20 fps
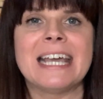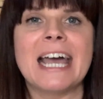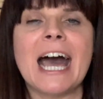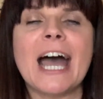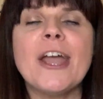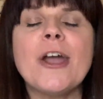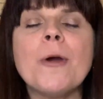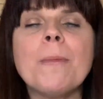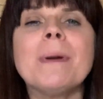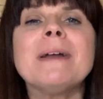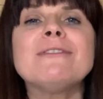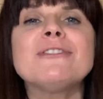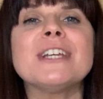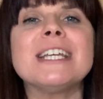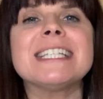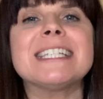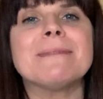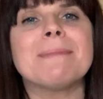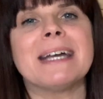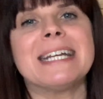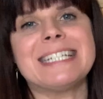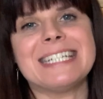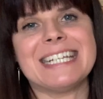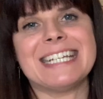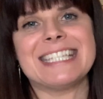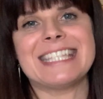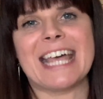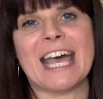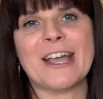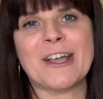I hope I've shared some
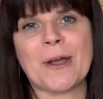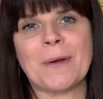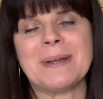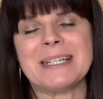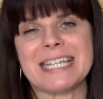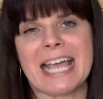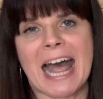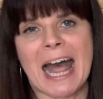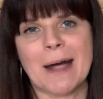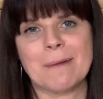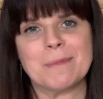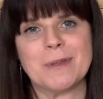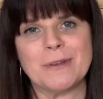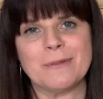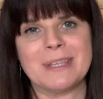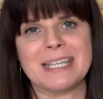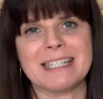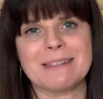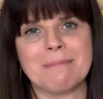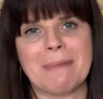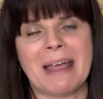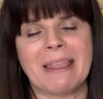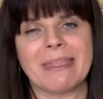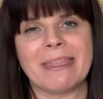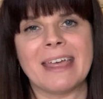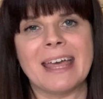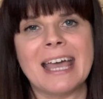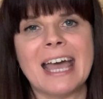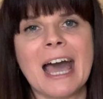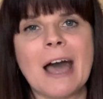ideas that are going to help you this month,
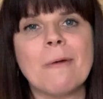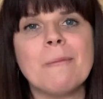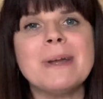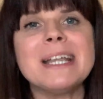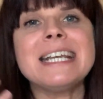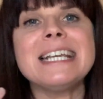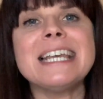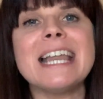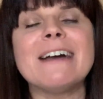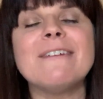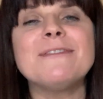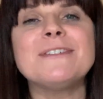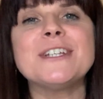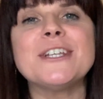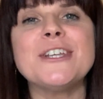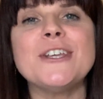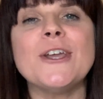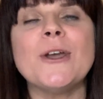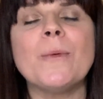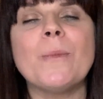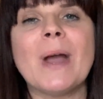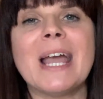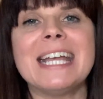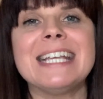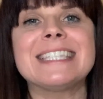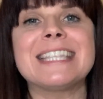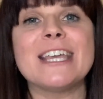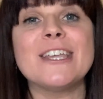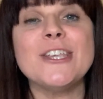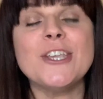and we'd love to hear
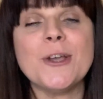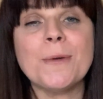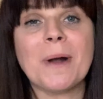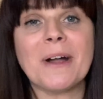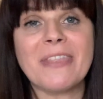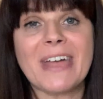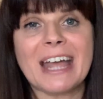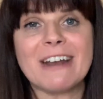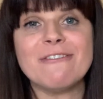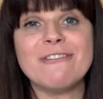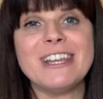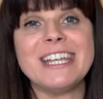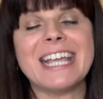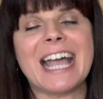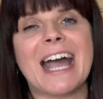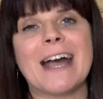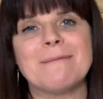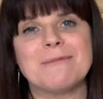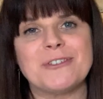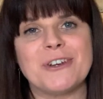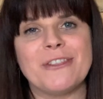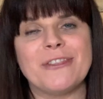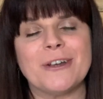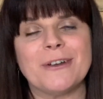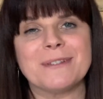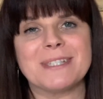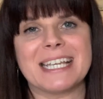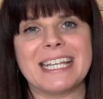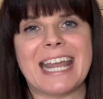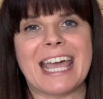ways that you are then recapturing
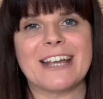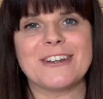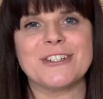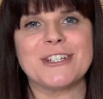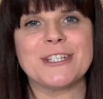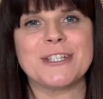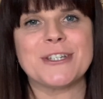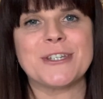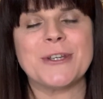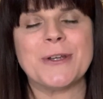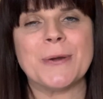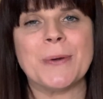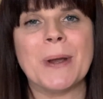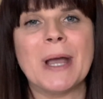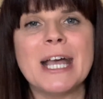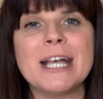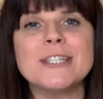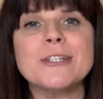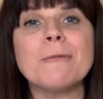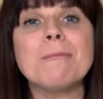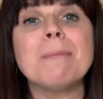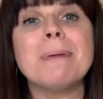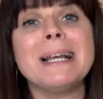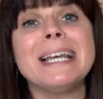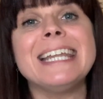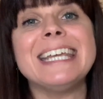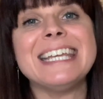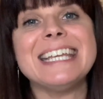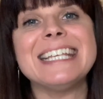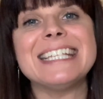those connections too, so
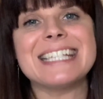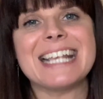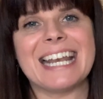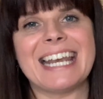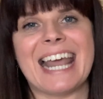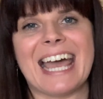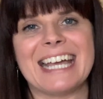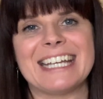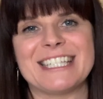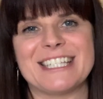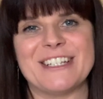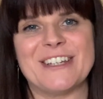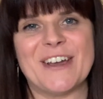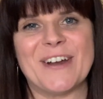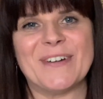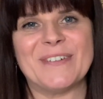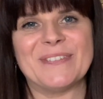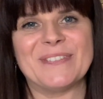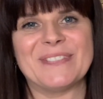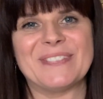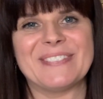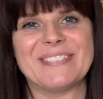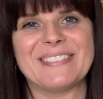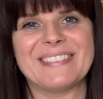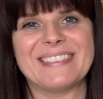please let us know.